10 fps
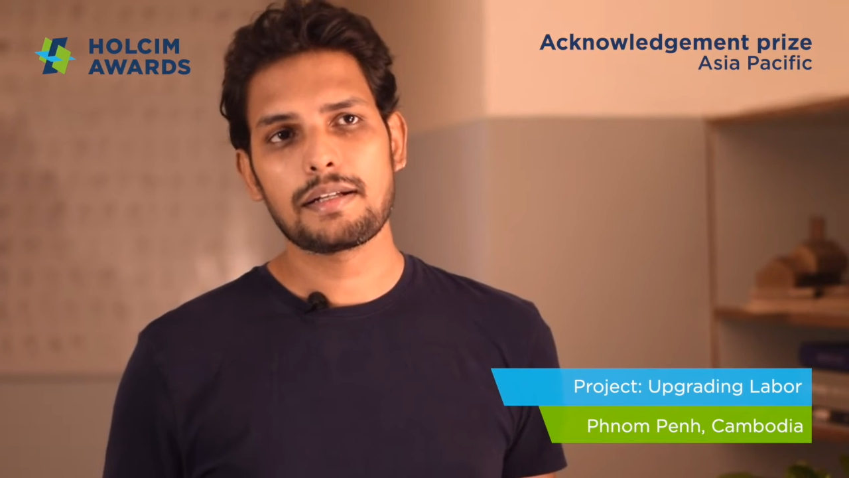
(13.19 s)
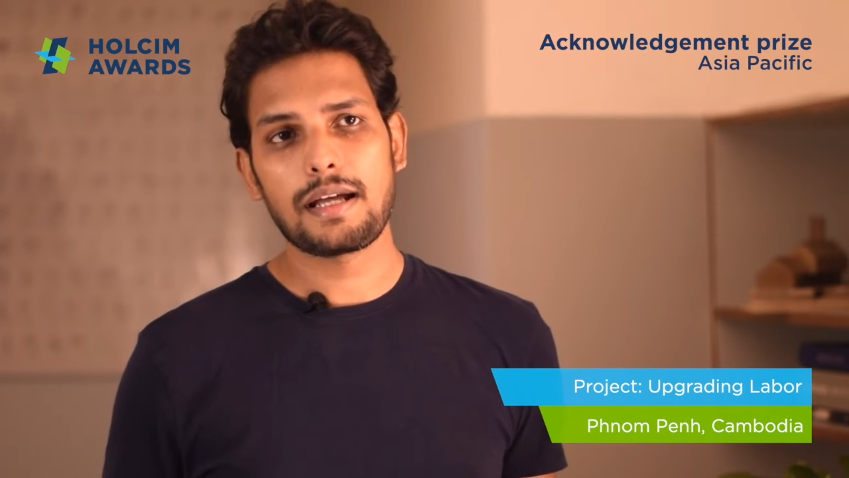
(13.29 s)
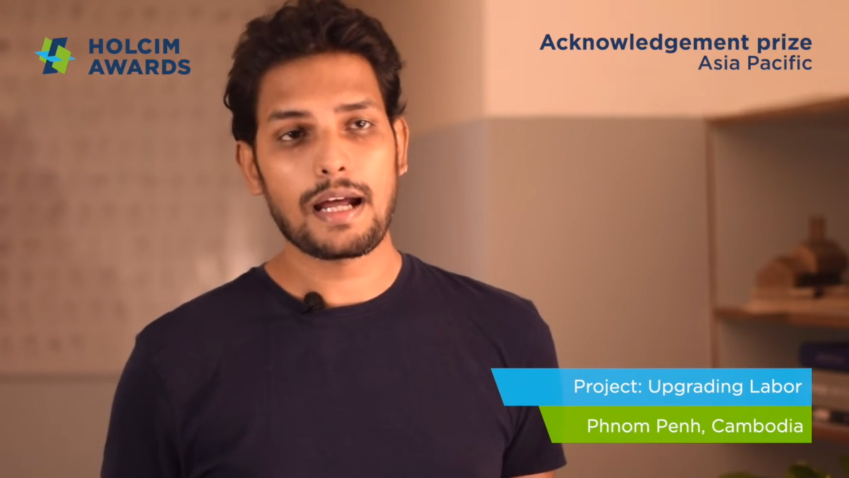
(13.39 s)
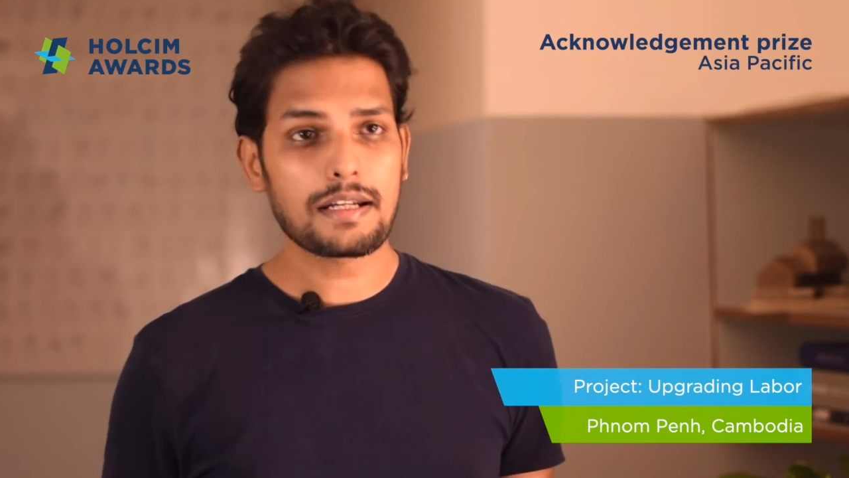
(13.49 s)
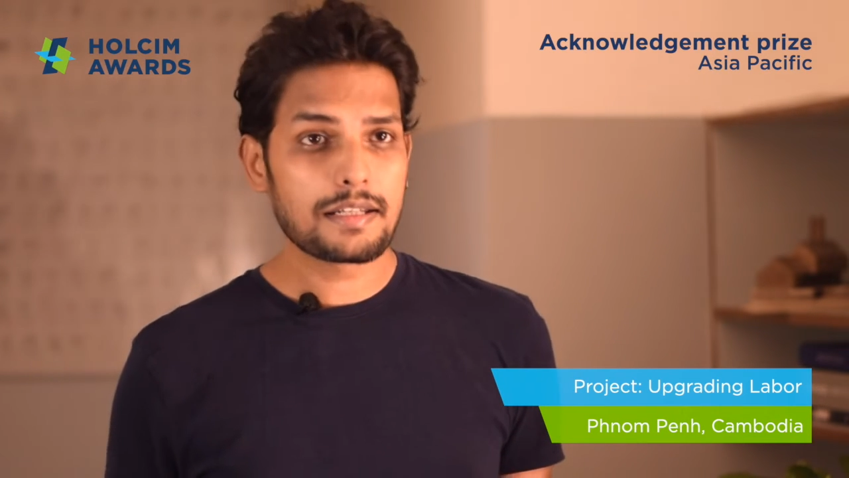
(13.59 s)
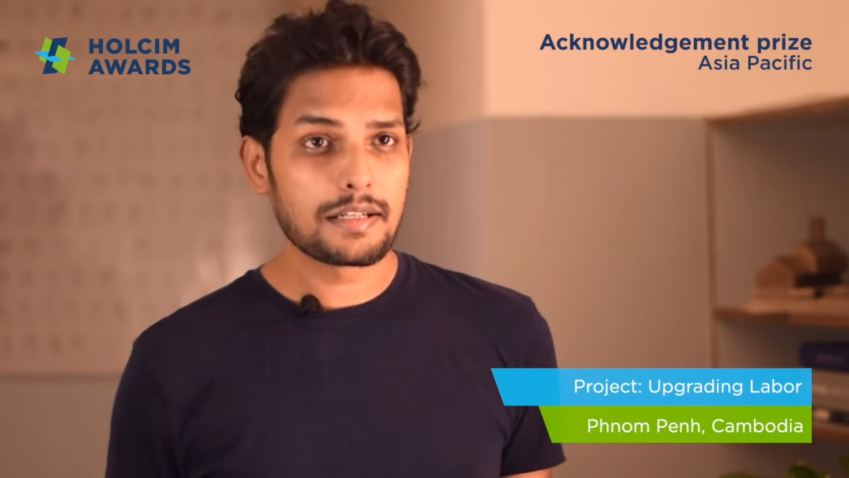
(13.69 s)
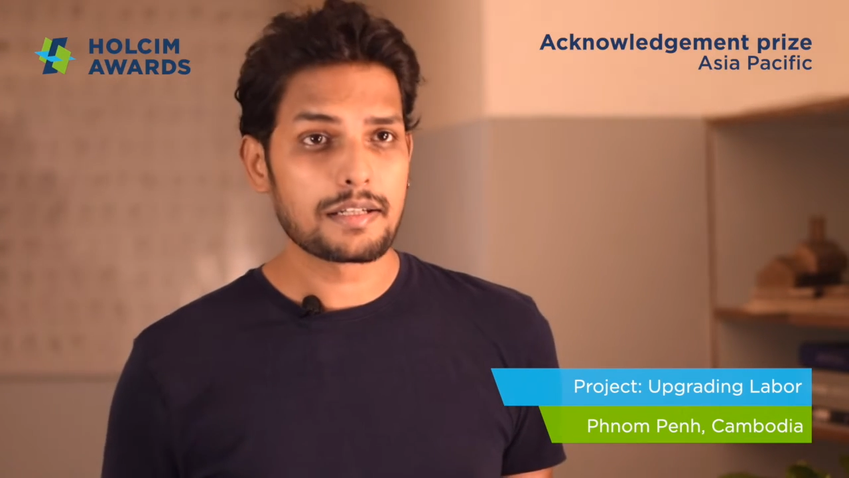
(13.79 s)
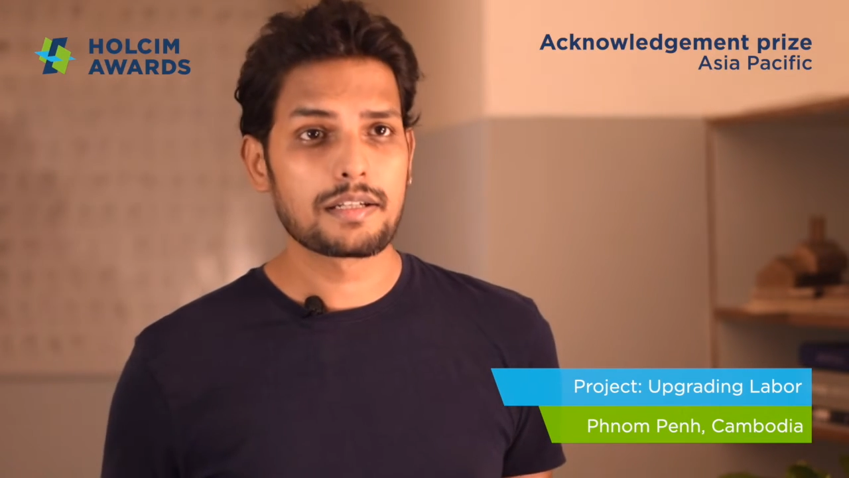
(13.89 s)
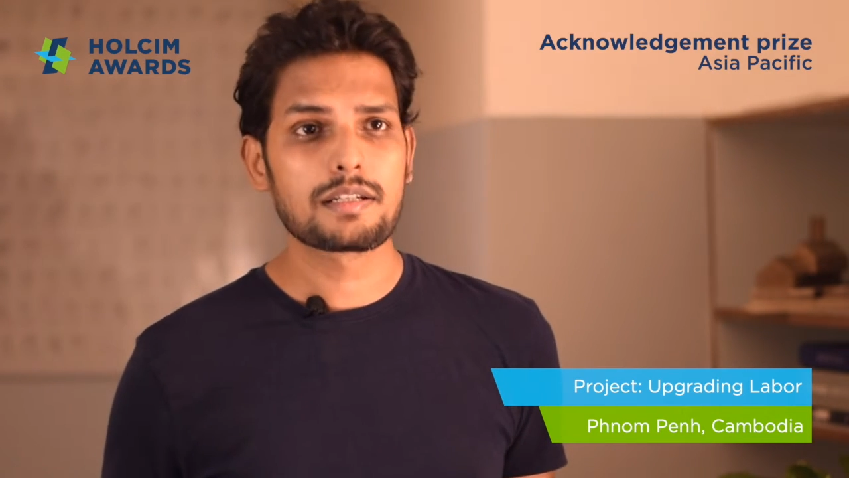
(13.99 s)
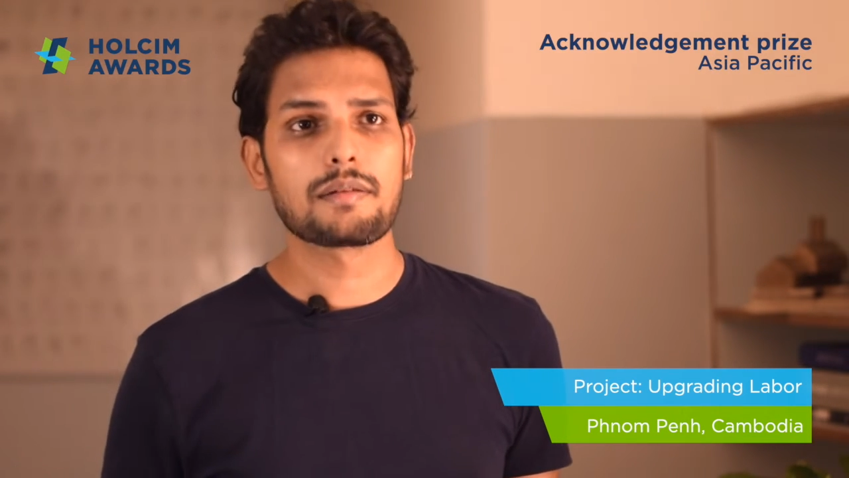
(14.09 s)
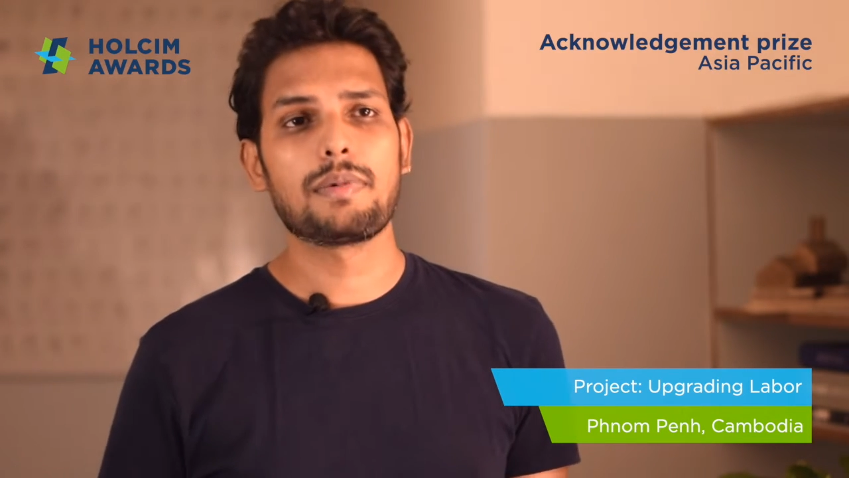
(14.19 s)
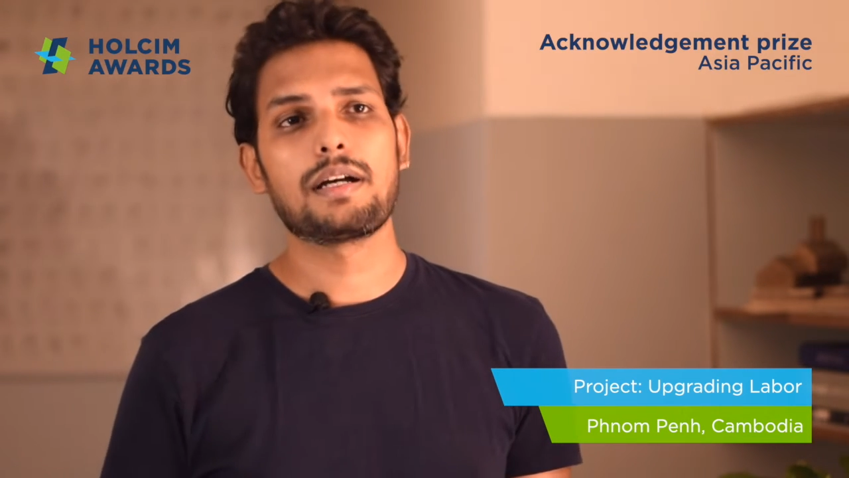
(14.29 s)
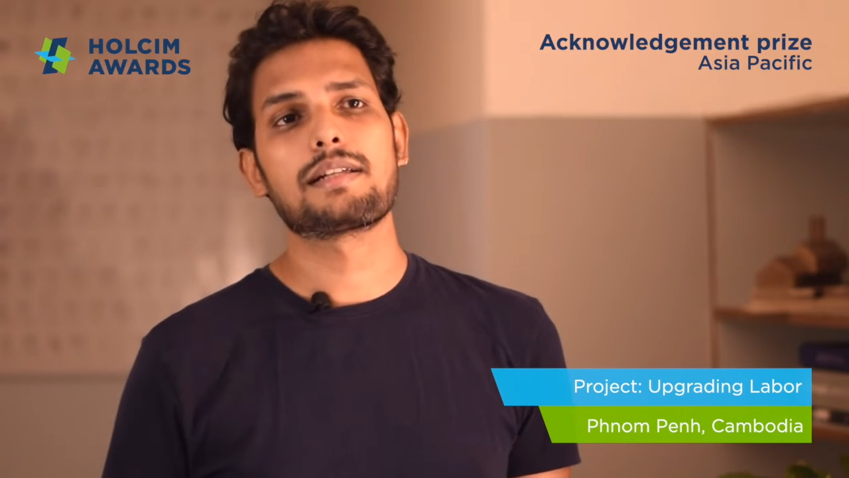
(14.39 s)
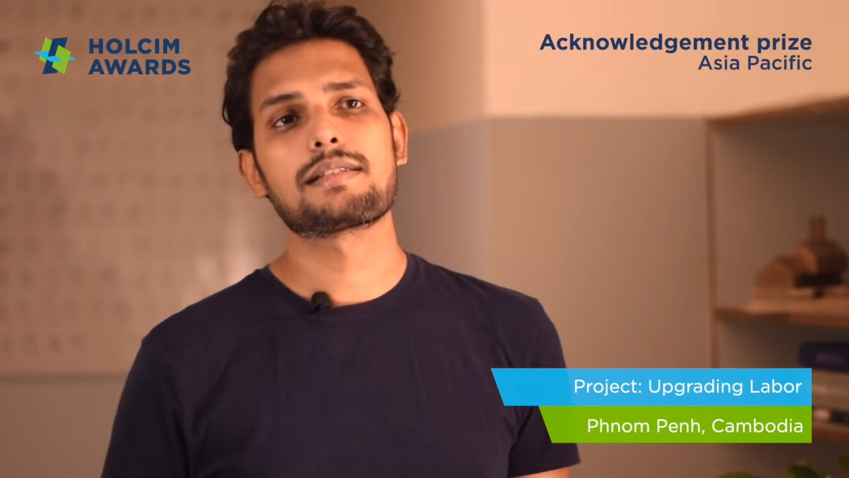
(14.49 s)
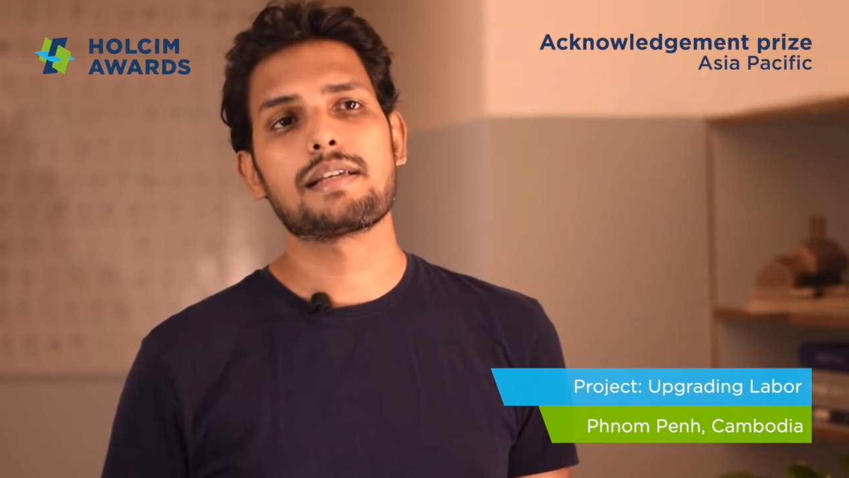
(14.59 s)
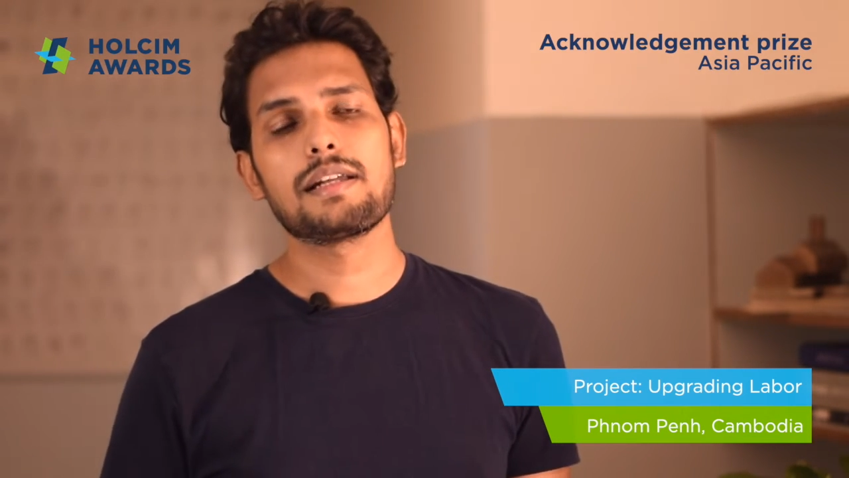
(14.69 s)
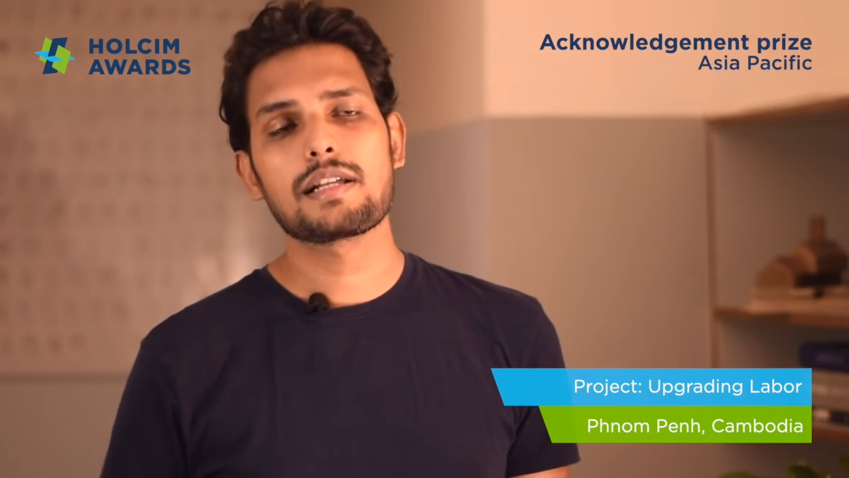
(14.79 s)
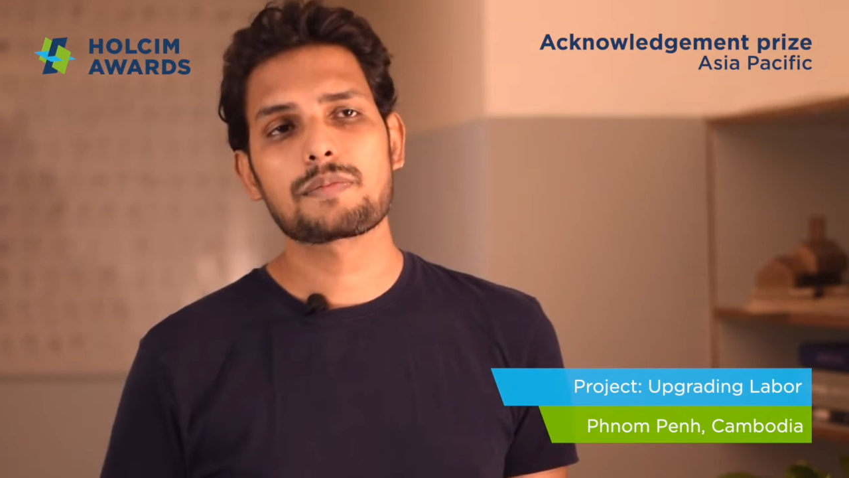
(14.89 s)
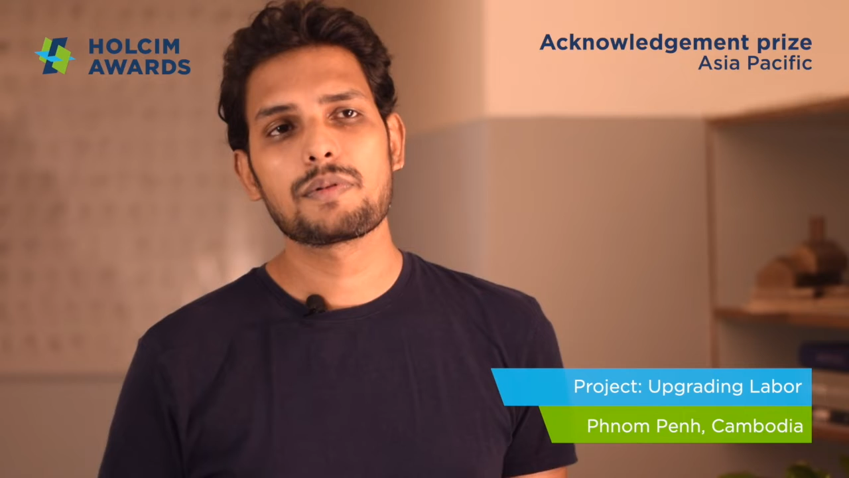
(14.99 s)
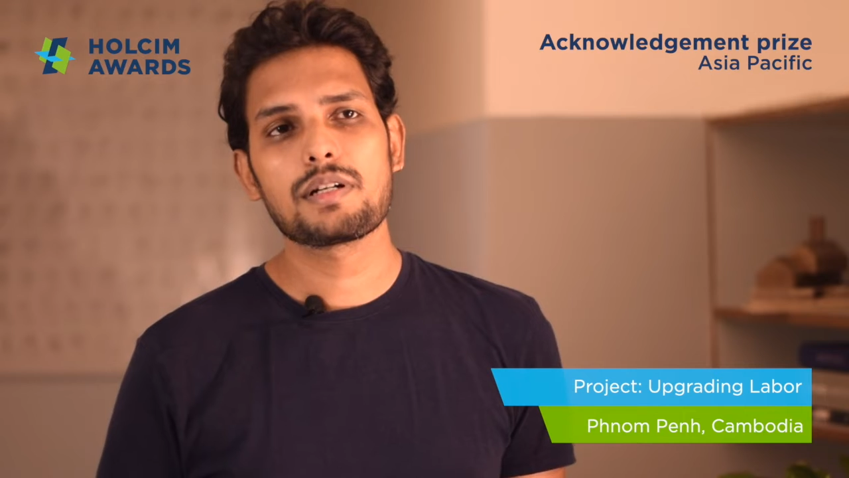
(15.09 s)
and critiqued by design
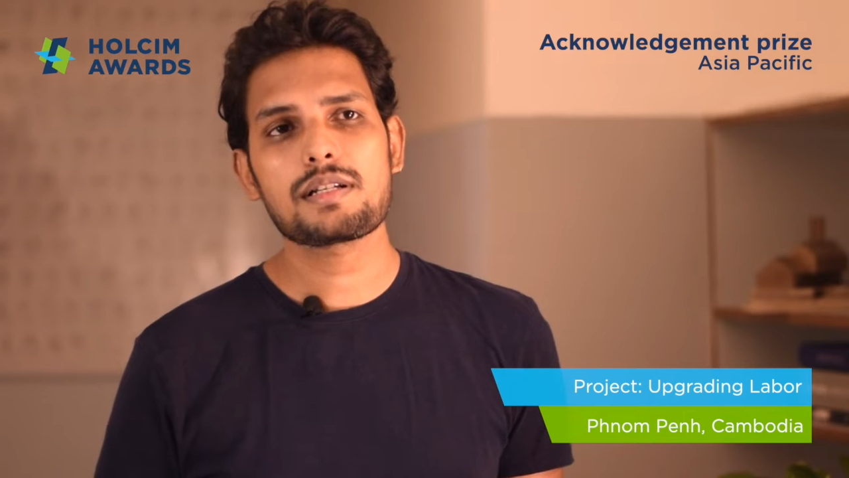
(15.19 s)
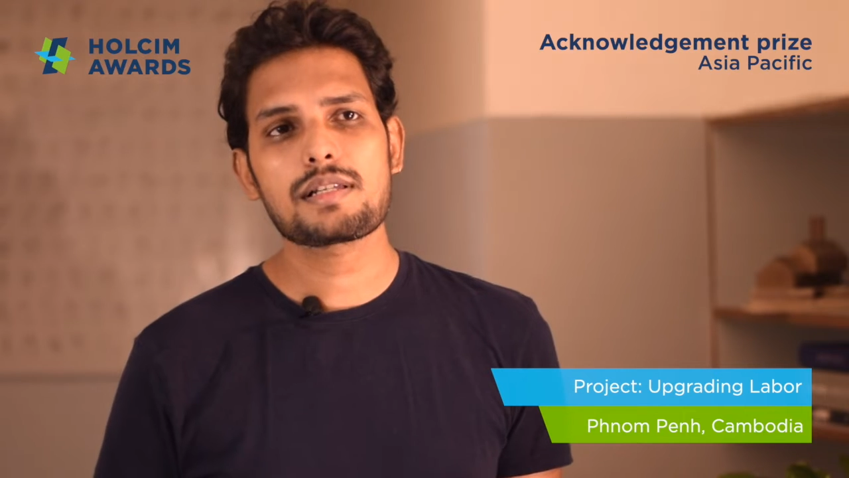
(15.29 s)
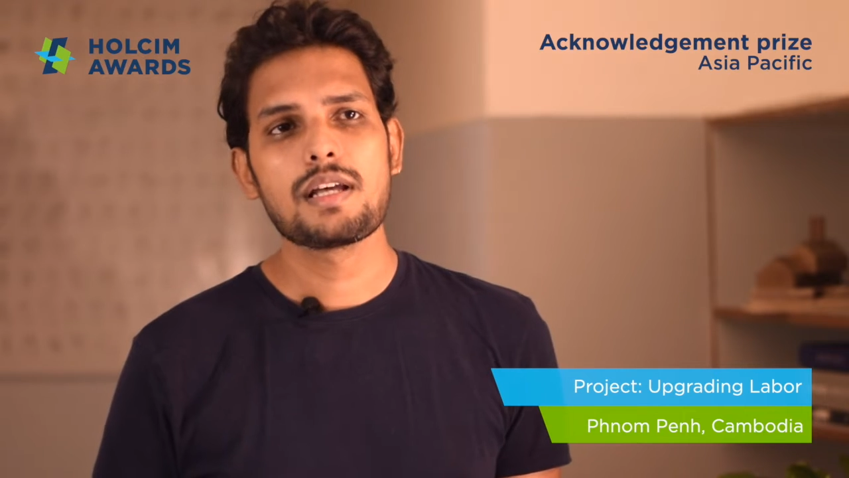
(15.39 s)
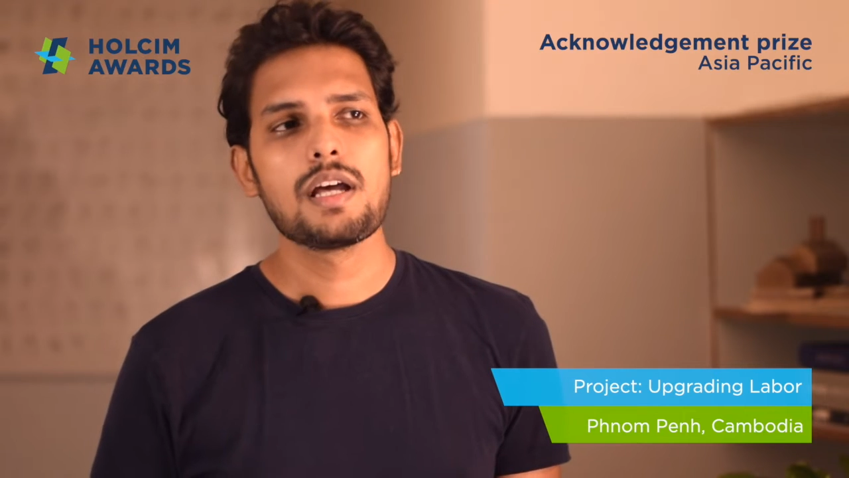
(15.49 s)
experts,